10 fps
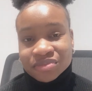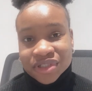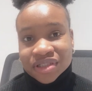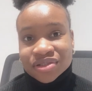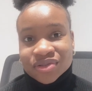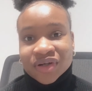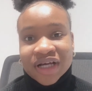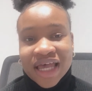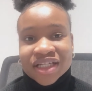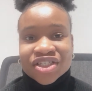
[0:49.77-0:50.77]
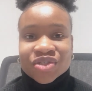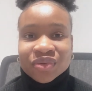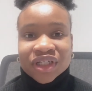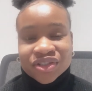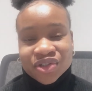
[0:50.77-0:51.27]
TikTok and she
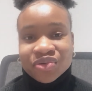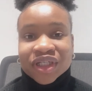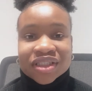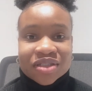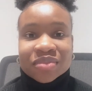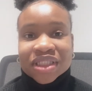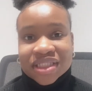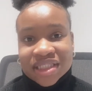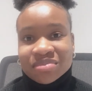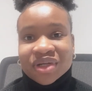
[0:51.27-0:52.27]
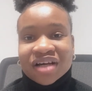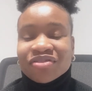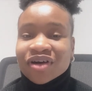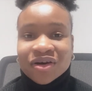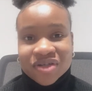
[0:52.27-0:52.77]
wanted to create something similar
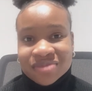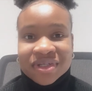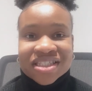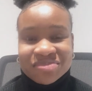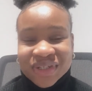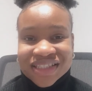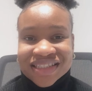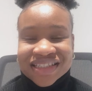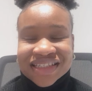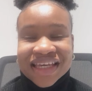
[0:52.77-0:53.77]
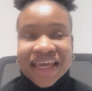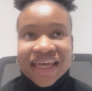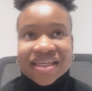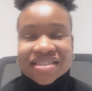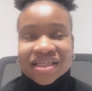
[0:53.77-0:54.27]
for her husband's birthday.
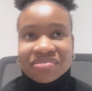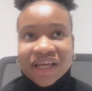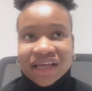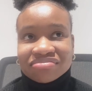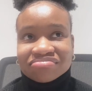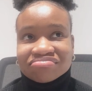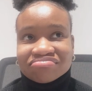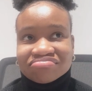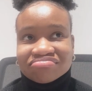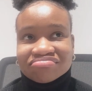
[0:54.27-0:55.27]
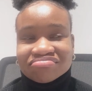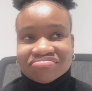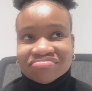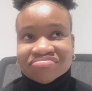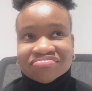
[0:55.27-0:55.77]
So I'm like,
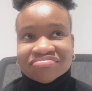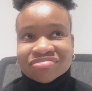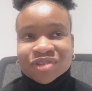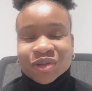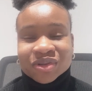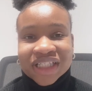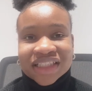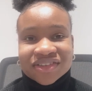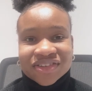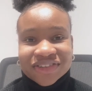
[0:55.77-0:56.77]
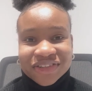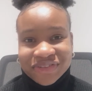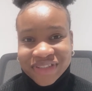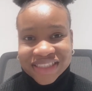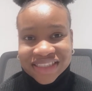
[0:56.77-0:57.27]
what would I use to
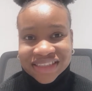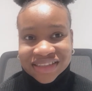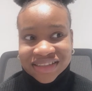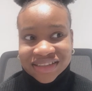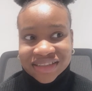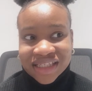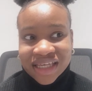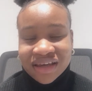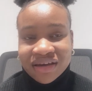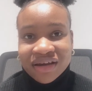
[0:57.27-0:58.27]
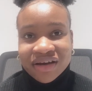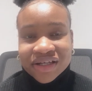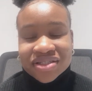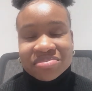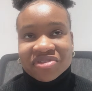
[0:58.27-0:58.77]
create this? By
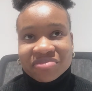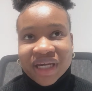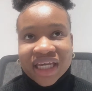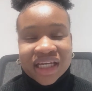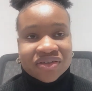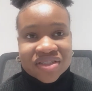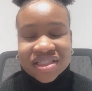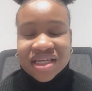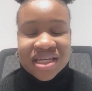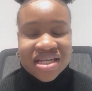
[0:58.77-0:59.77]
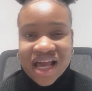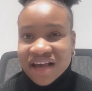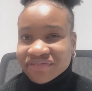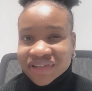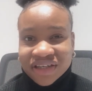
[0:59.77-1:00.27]
top of my head, I was thinking
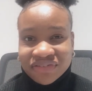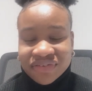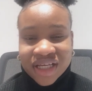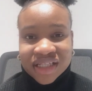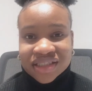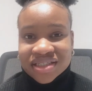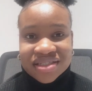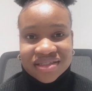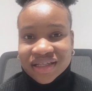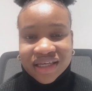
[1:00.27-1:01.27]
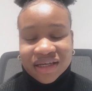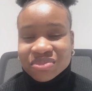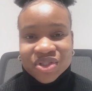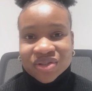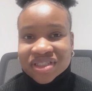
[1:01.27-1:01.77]
After Effects. Like, I'm
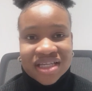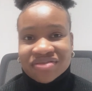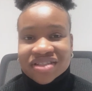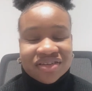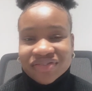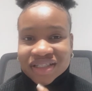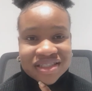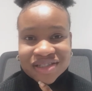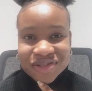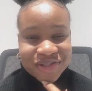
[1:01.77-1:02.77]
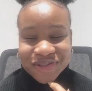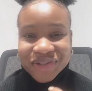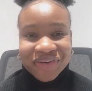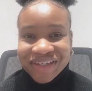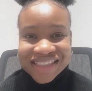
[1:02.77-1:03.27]
sure it's After Effects they used to
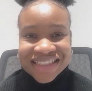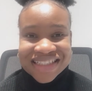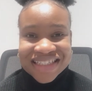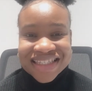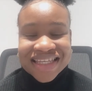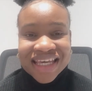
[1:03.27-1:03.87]
create this.